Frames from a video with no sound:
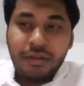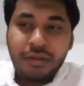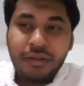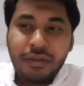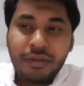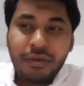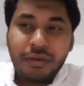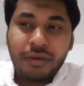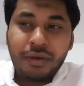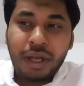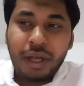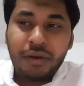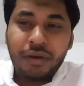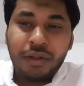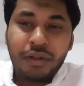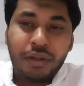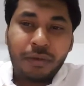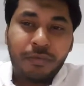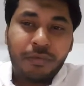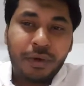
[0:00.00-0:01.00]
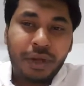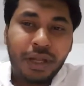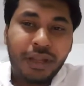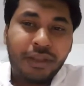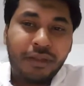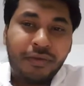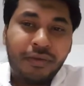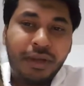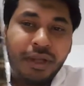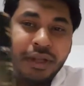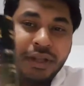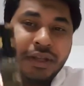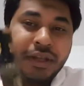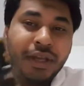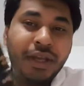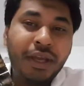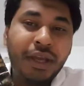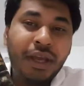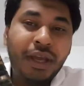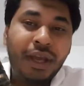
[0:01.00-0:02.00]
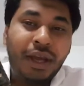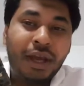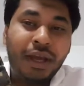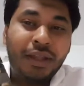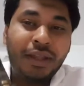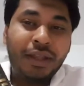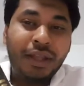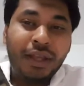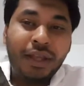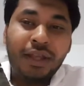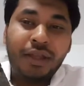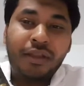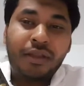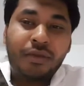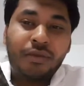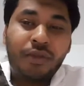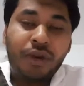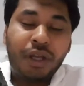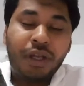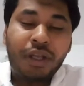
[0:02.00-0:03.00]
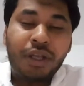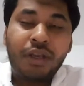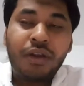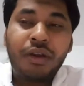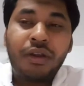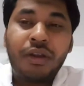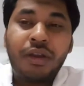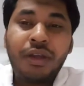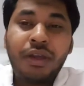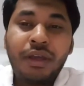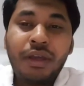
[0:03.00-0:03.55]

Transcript: so according to the price range, I think it's quite good.